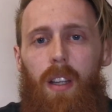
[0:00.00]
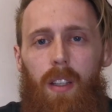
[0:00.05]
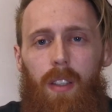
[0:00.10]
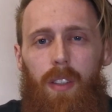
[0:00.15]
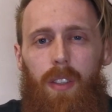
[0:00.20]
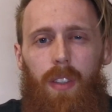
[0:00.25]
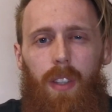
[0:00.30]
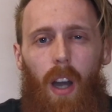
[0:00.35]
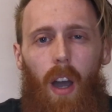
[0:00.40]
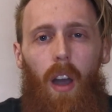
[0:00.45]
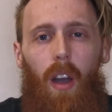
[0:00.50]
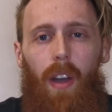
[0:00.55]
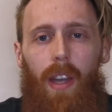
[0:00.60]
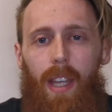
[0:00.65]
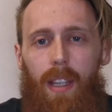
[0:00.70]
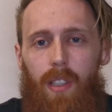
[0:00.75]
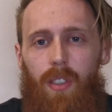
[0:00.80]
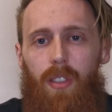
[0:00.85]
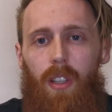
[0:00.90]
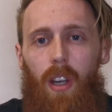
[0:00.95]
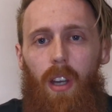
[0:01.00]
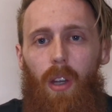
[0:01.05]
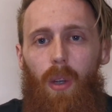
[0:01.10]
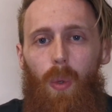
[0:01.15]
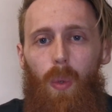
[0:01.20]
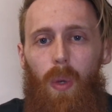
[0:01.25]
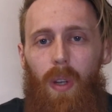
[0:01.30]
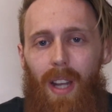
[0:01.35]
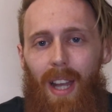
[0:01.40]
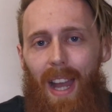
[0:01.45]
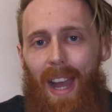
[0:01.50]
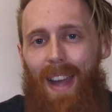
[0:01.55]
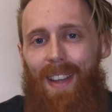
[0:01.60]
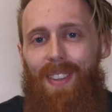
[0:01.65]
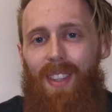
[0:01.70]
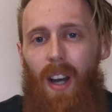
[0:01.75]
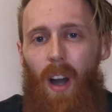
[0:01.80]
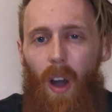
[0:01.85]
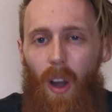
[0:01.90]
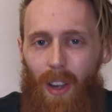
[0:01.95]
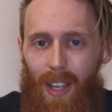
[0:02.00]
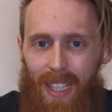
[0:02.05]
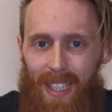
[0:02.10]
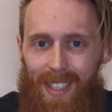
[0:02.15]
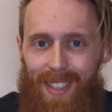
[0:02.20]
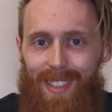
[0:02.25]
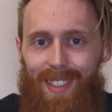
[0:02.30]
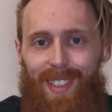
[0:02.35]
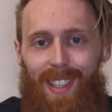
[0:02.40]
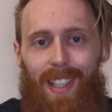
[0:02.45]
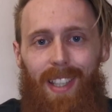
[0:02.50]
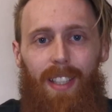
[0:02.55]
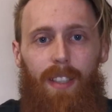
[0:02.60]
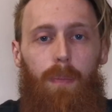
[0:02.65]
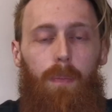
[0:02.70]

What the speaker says: The ISO and the IEC